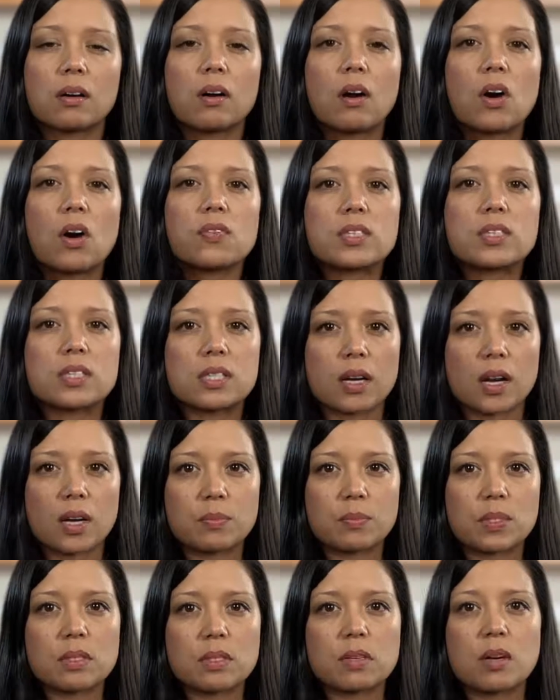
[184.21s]

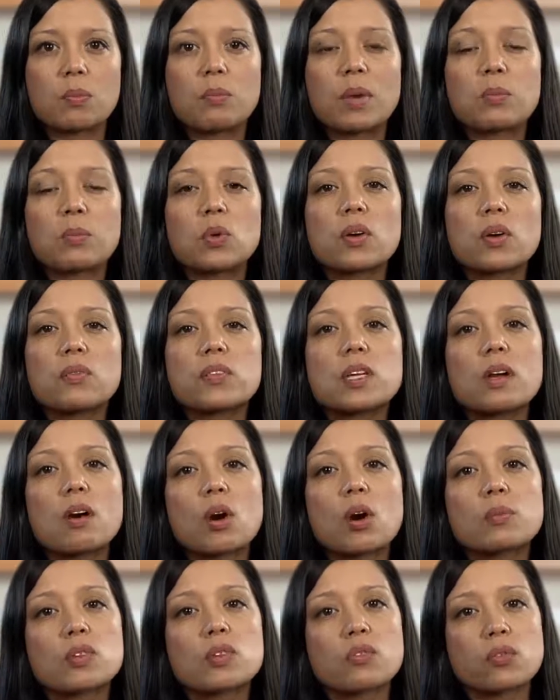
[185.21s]
Oftentimes, a member of the
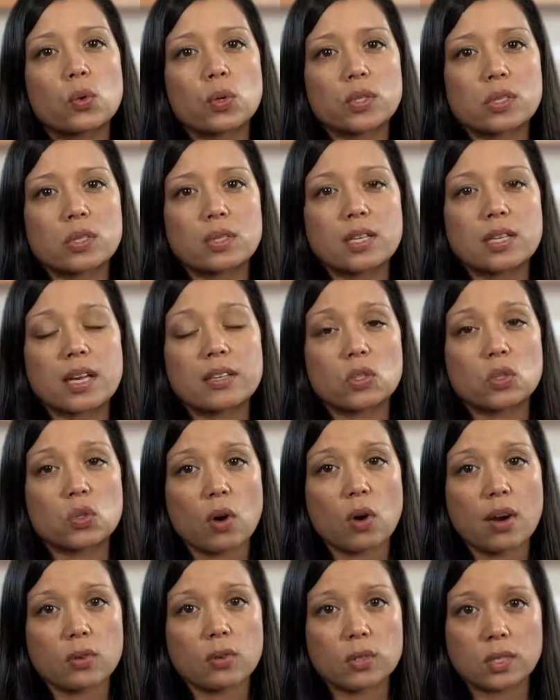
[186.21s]
armed forces has a
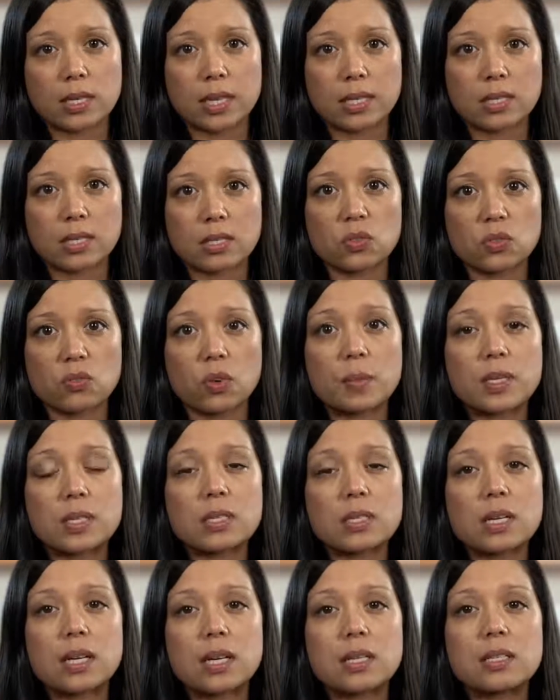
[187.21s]
driver's license from a
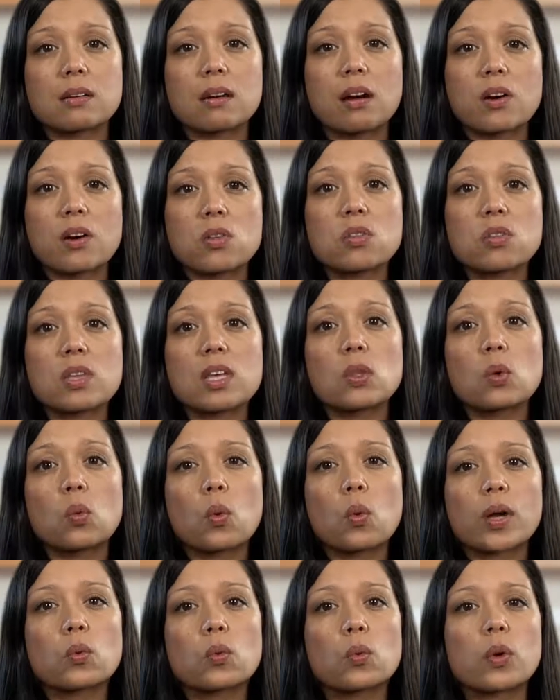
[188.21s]
state other than the
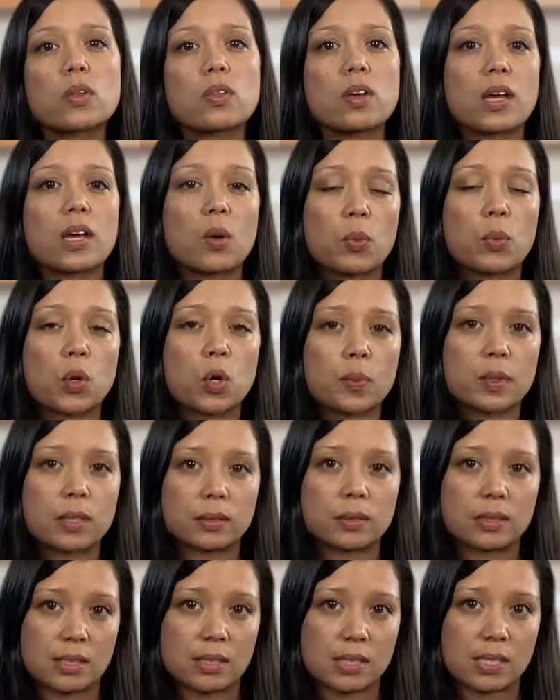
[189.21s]
one where they are
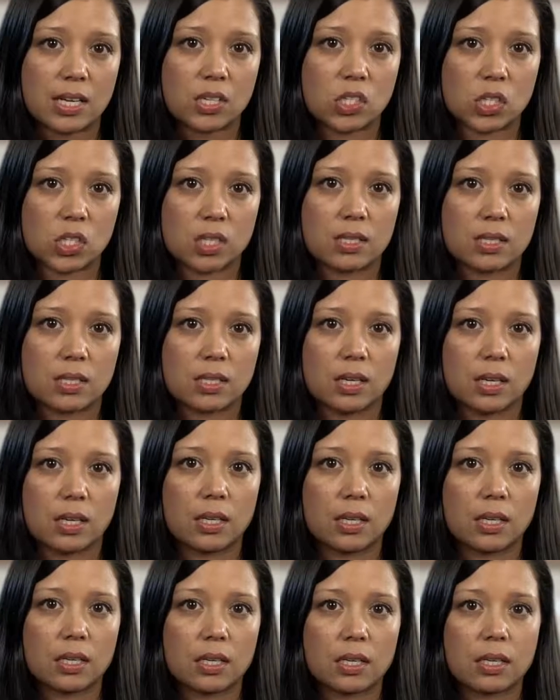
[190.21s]
permanently stationed.
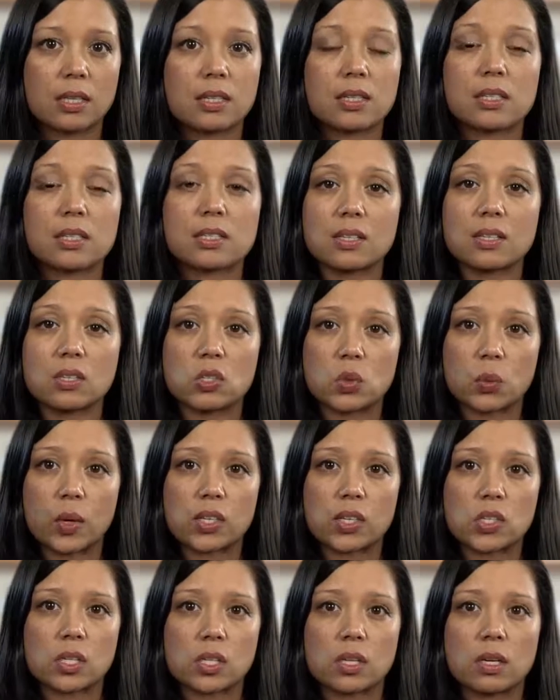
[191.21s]
In this
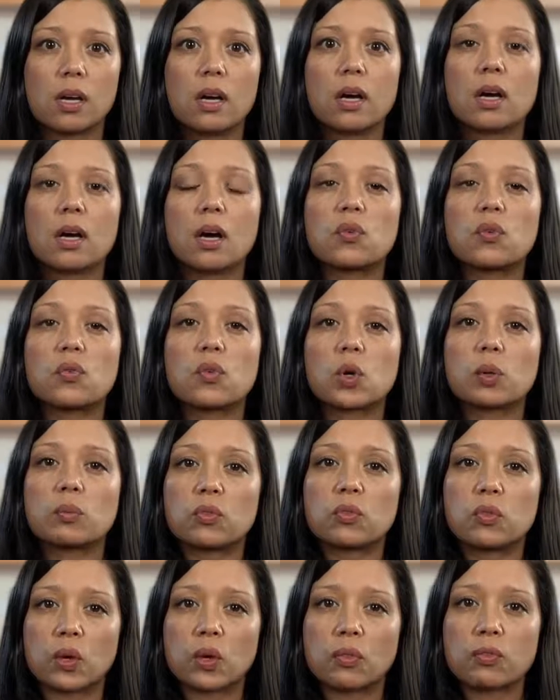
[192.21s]
situation, a Form
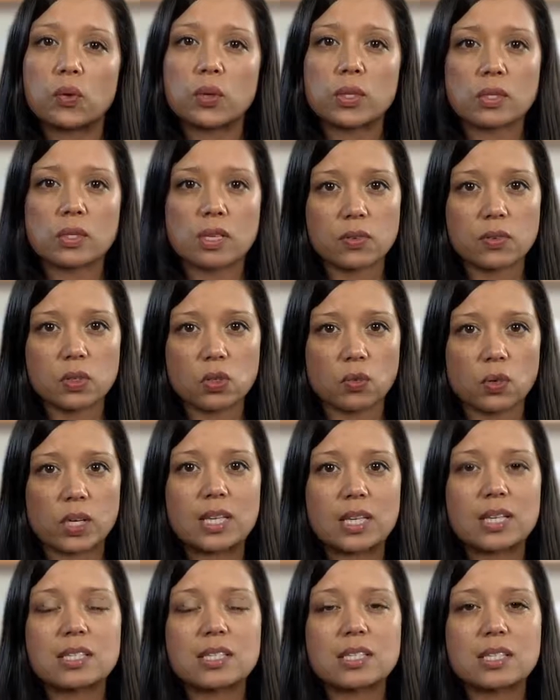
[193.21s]

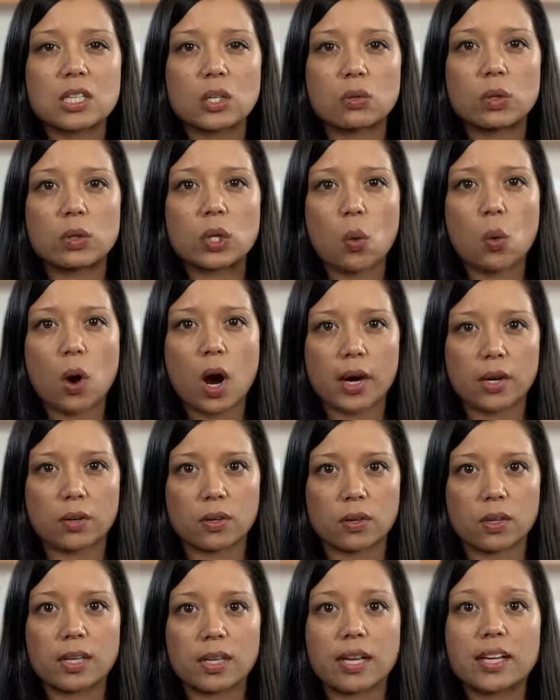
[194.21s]
4473 is still
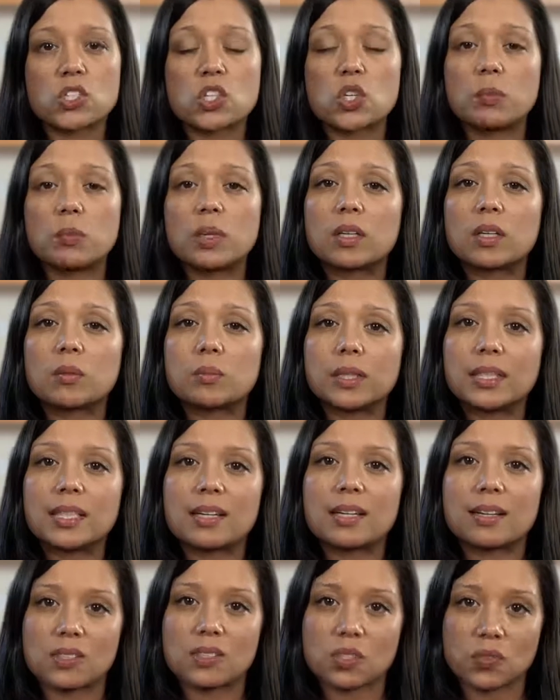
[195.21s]
required and should be
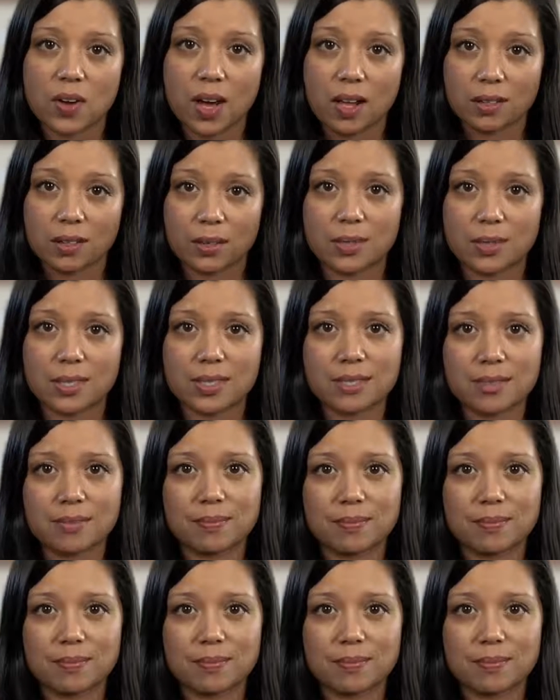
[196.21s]
completed as follows.